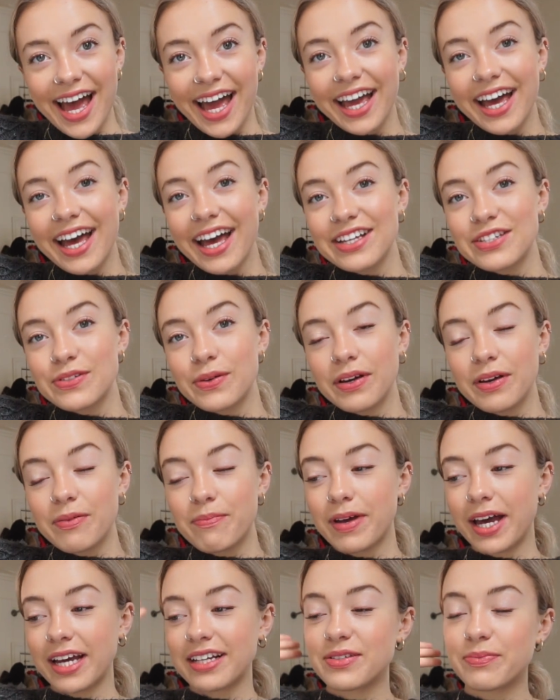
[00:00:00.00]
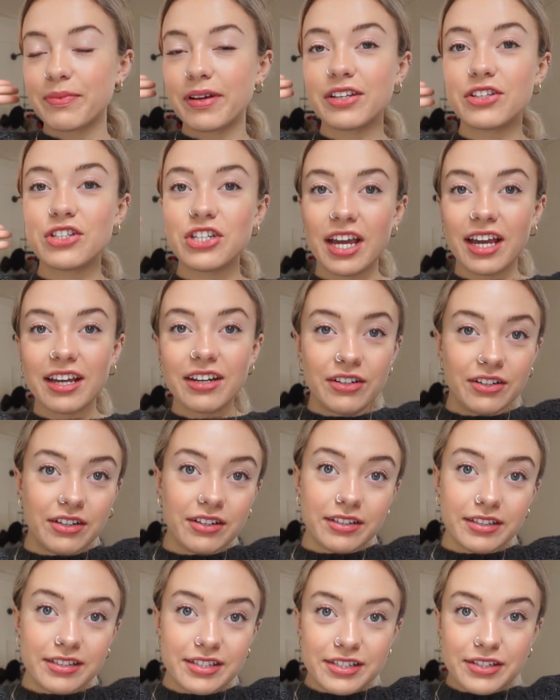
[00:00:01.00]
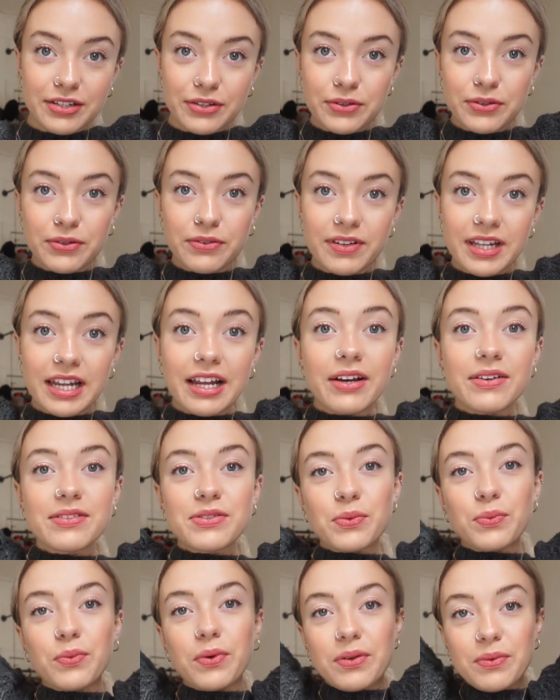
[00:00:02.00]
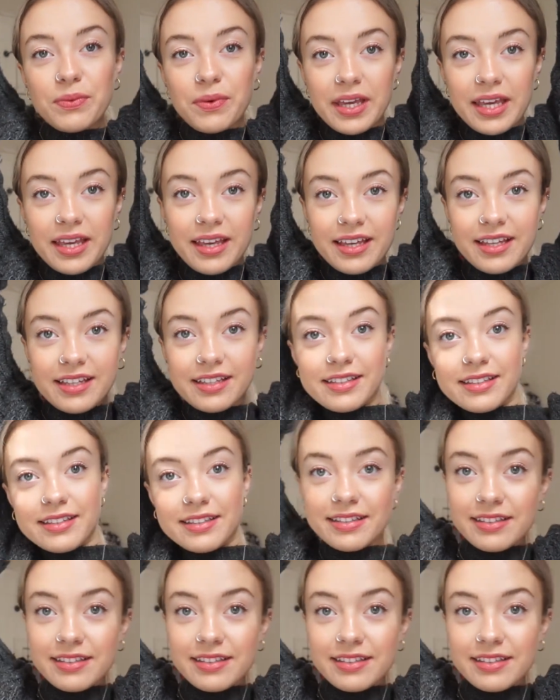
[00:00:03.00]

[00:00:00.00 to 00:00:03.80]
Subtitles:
Hi guys, welcome back to my channel. 2 videos in 1 week.